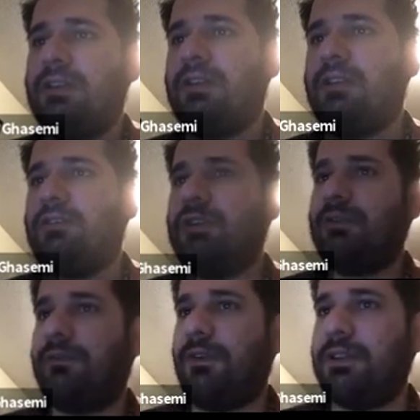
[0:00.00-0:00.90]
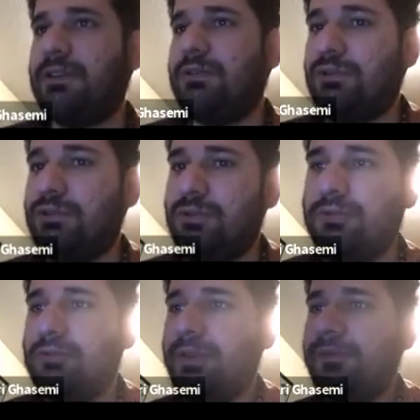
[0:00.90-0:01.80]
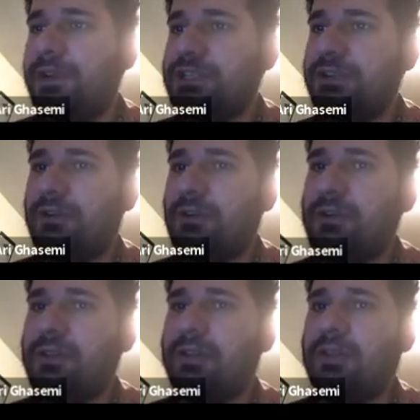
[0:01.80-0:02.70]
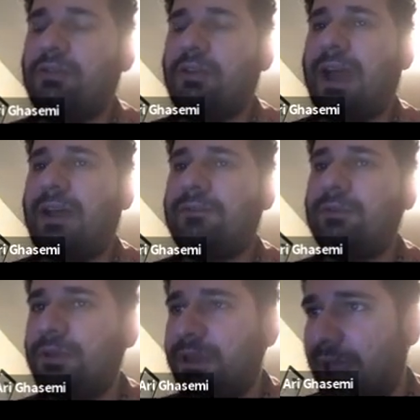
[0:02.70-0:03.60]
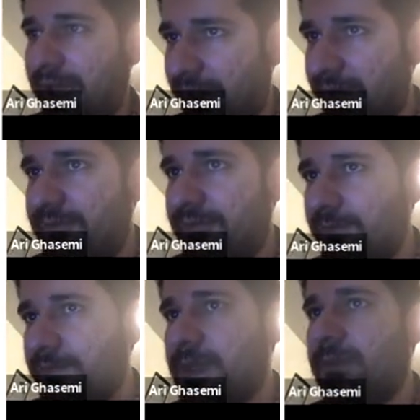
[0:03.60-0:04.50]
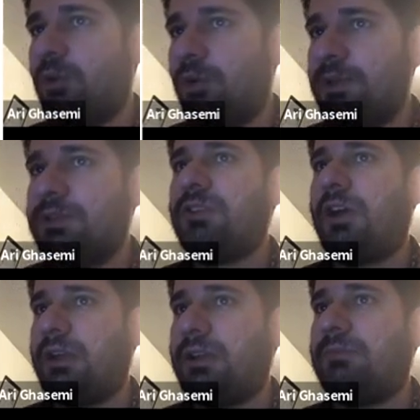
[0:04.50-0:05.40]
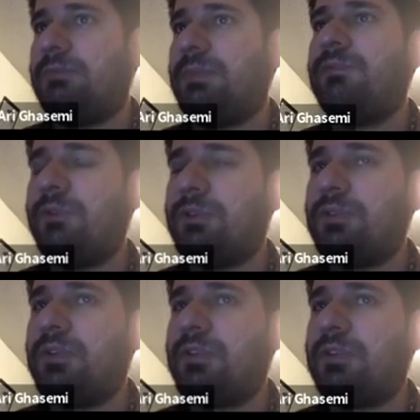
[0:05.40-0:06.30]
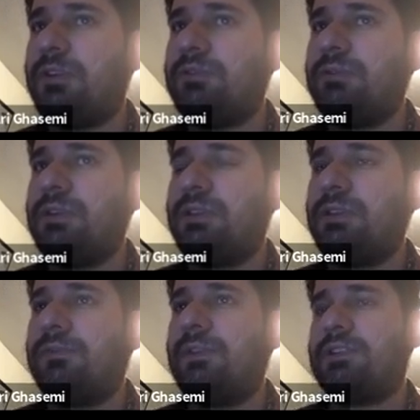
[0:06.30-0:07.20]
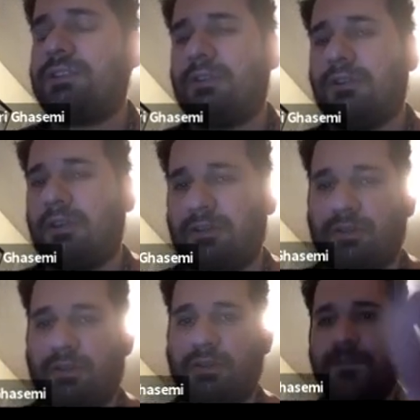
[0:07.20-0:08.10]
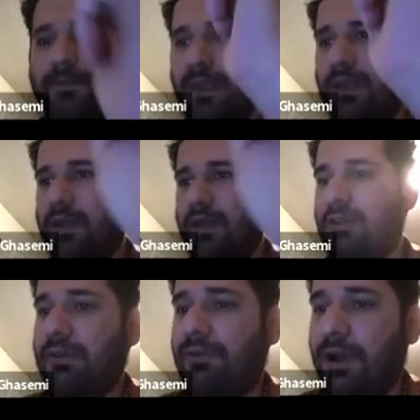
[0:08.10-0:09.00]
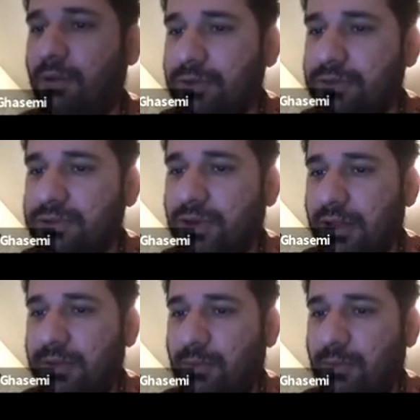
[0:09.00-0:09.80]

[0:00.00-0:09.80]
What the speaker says: in order to do deflection analysis, you have to have the moment diagram before you start doing deflection analysis. So if I want to draw the